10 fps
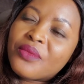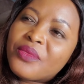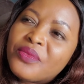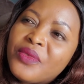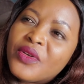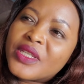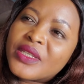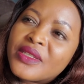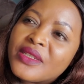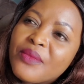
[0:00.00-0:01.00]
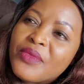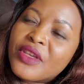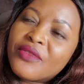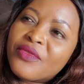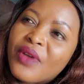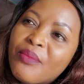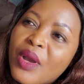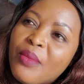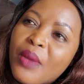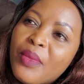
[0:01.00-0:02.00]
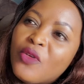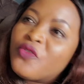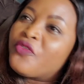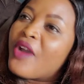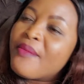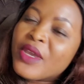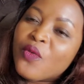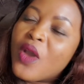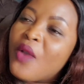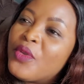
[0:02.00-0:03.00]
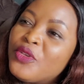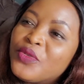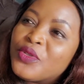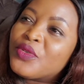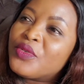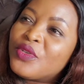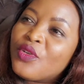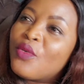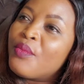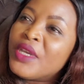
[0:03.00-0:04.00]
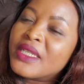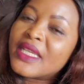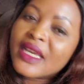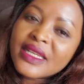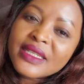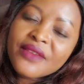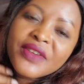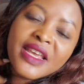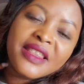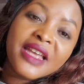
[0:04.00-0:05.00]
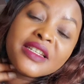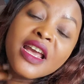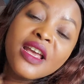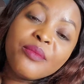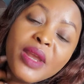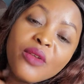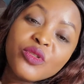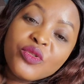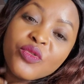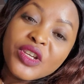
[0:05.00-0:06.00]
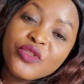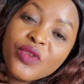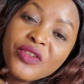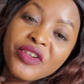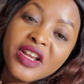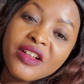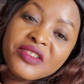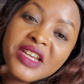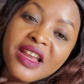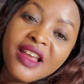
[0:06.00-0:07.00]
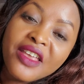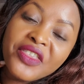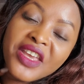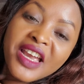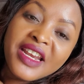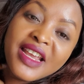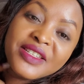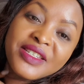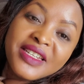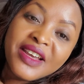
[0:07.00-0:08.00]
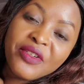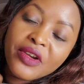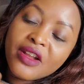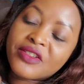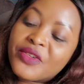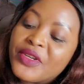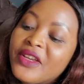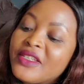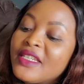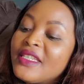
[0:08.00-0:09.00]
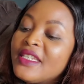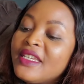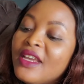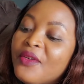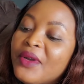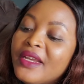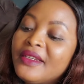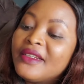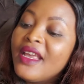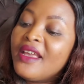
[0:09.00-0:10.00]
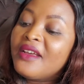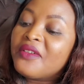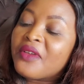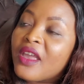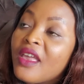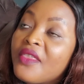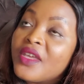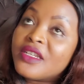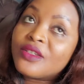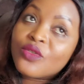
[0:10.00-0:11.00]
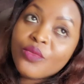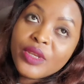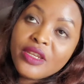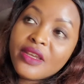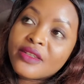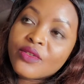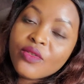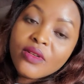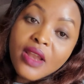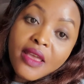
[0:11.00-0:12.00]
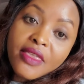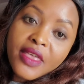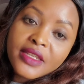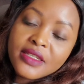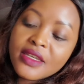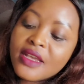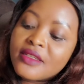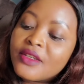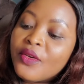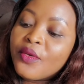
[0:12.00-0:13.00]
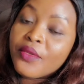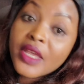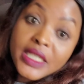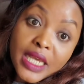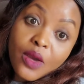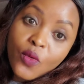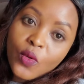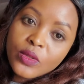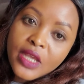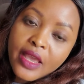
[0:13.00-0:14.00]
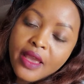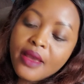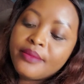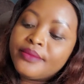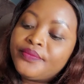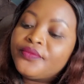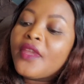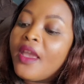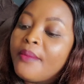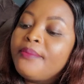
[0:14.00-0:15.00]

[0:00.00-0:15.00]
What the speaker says: there was something about farming where we used to, mixing and stuff like that. But I will not go into agriculture. I think I last did agriculture when I was in senior one. Okay, and that is so many years ago, like 30 years ago. That's how old I am. Yeah,